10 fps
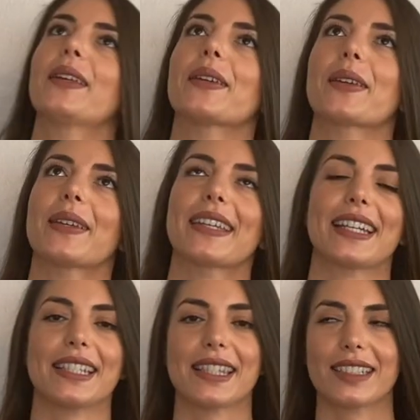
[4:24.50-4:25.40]
Okay, you
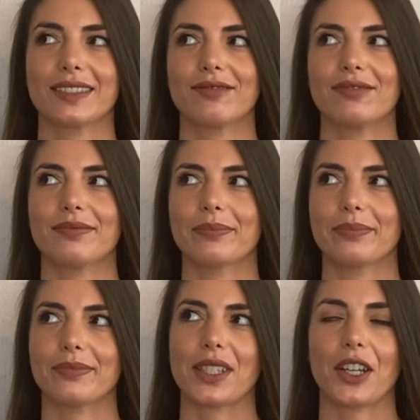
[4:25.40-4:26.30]
guys,
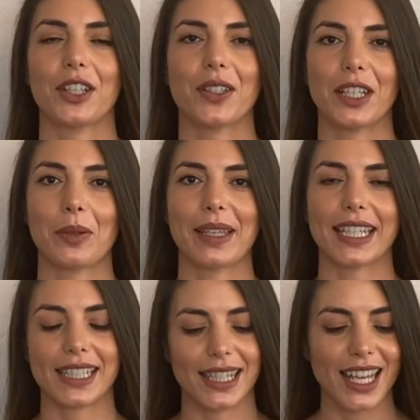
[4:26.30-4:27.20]
sorry, you can hear my
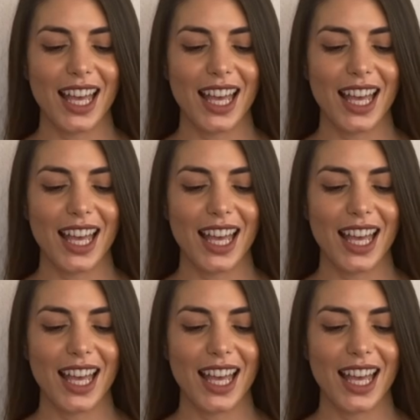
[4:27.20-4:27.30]
kids.